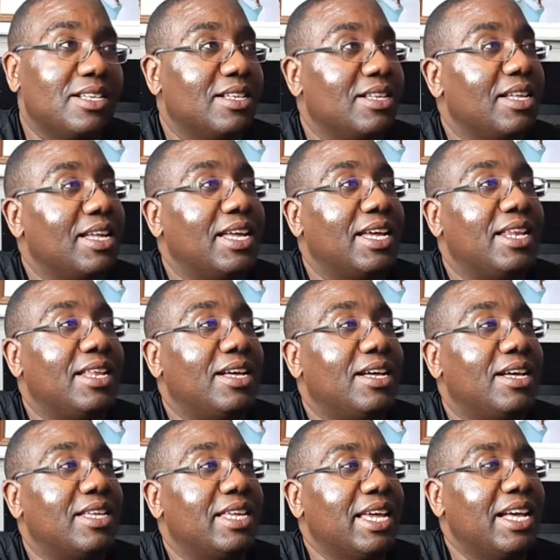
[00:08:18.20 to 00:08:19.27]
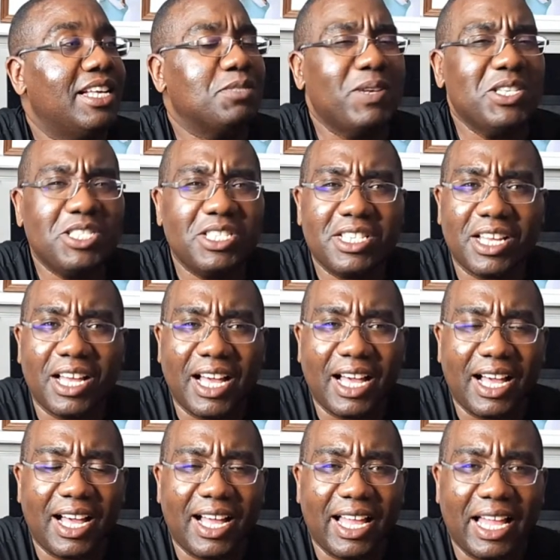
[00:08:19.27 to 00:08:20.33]
and uh, yeah, especially the
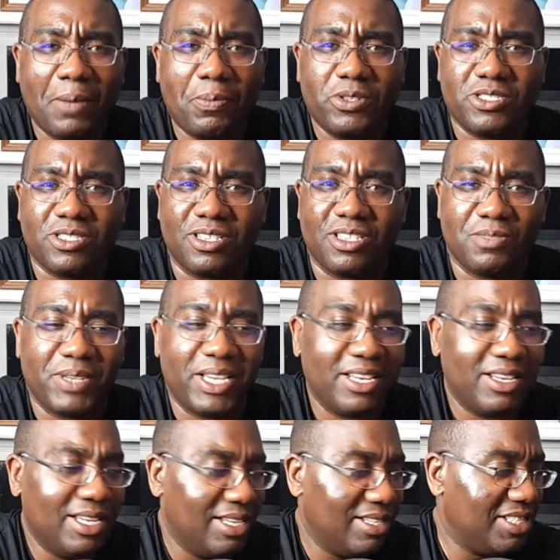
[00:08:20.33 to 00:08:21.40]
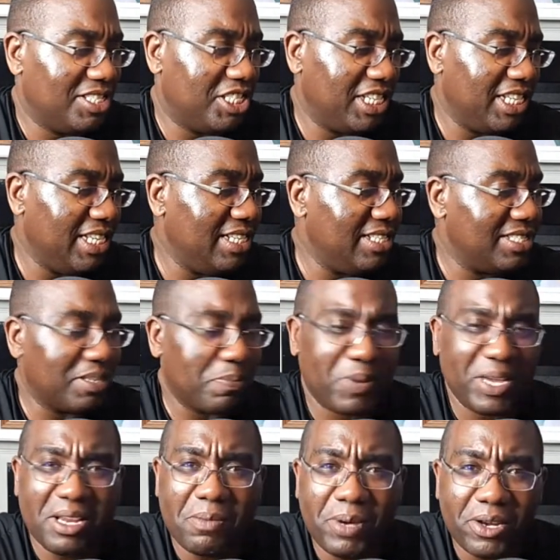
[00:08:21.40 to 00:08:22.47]
applesauce, man. The cheese, the
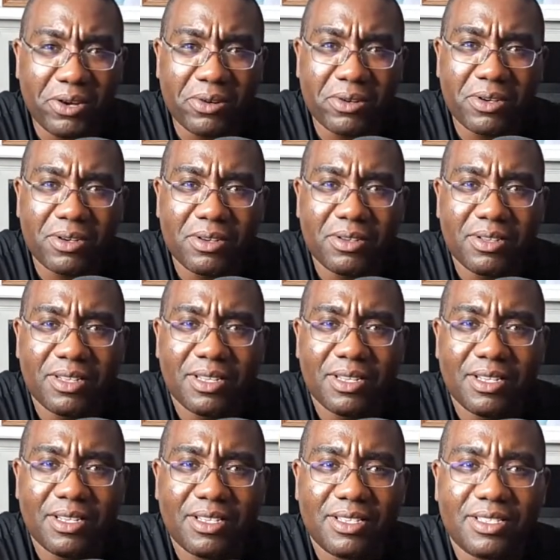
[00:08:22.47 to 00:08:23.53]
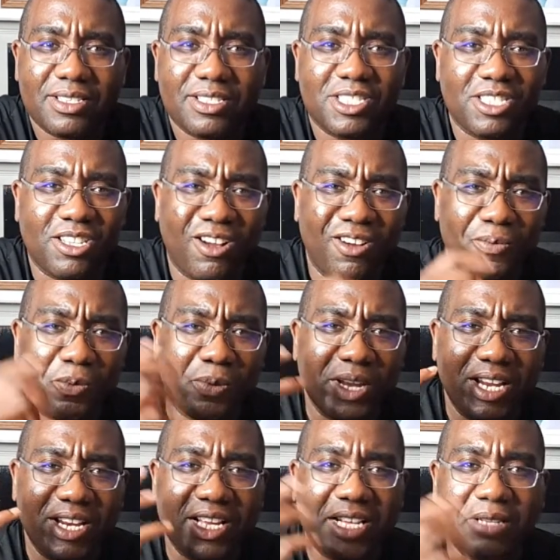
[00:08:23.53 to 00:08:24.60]
peanut butter, the soft
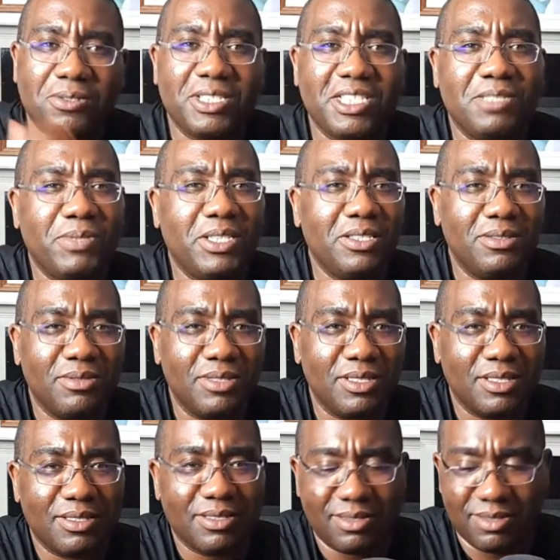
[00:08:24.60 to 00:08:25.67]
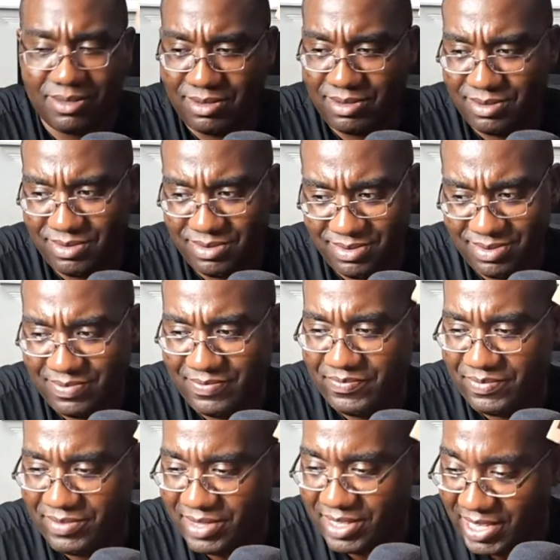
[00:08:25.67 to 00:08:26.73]
bread that comes with these meals?
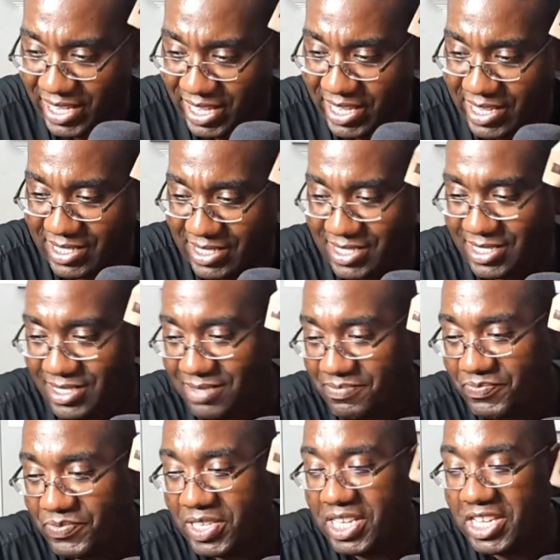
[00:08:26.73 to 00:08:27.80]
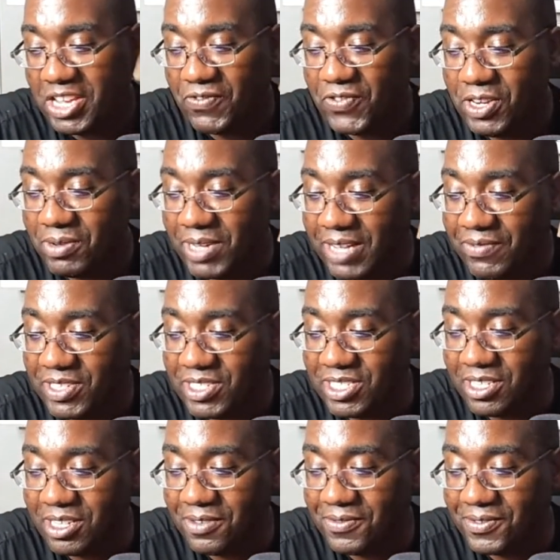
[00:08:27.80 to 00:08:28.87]
Yes. If you don't have this
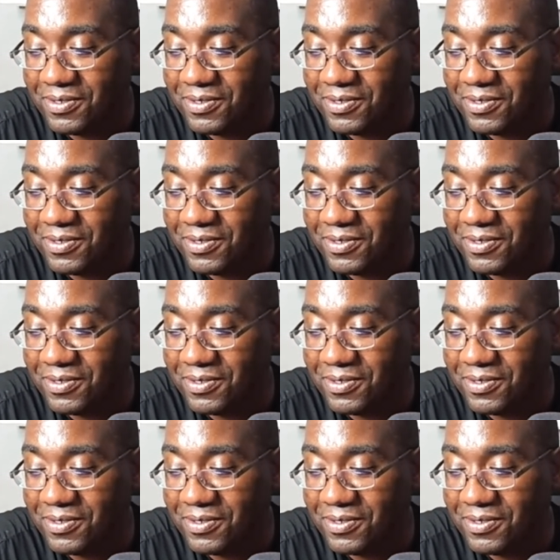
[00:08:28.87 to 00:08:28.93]
stuff,